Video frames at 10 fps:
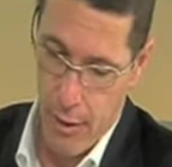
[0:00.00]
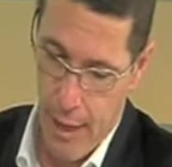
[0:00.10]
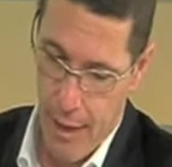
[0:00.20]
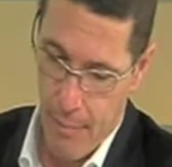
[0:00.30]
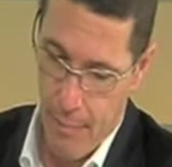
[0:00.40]

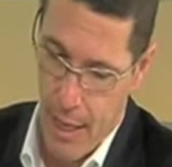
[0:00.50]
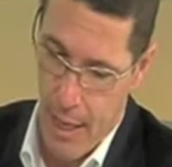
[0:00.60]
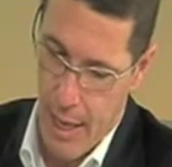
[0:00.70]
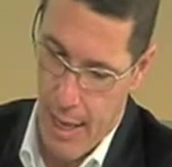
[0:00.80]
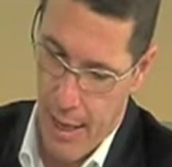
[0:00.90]

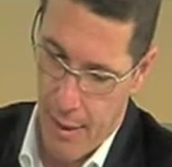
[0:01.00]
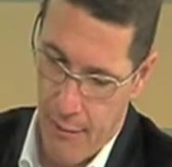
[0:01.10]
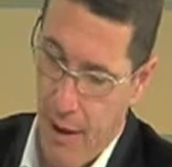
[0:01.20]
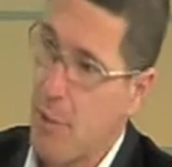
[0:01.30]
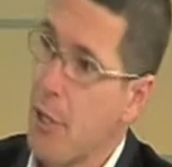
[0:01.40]
the
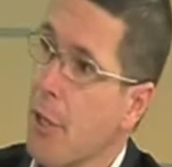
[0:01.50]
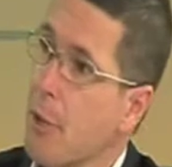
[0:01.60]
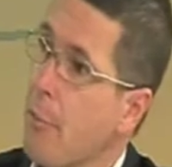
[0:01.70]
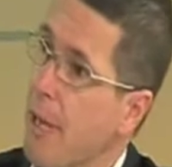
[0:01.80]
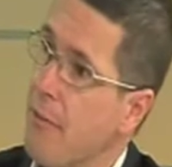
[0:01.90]

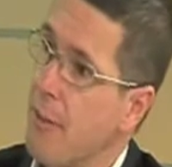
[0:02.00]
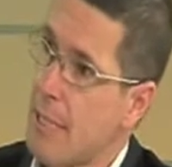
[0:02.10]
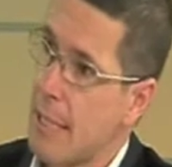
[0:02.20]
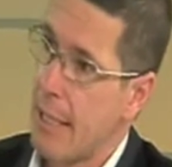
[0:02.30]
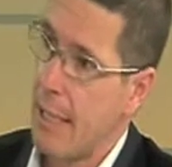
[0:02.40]
pharmaceutical benefits
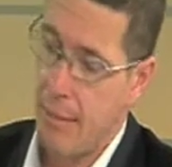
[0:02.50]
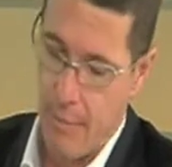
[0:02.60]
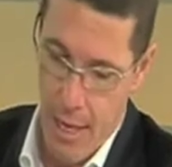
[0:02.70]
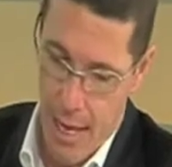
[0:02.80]
scheme,